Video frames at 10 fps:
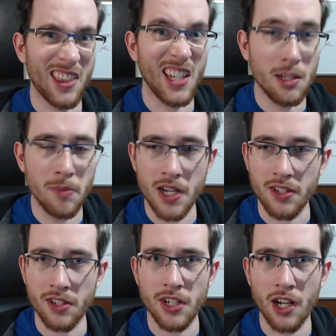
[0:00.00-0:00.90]
the
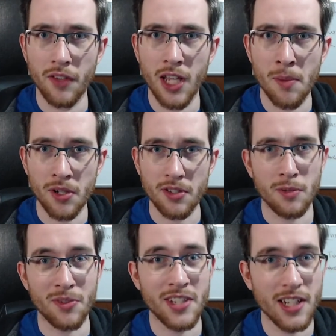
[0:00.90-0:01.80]
amazing Chi over there because
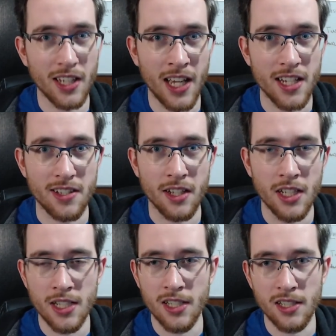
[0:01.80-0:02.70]
someone still has
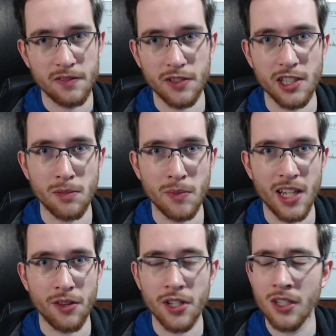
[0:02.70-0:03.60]
the version
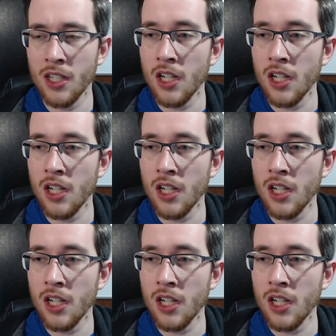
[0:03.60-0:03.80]
without the.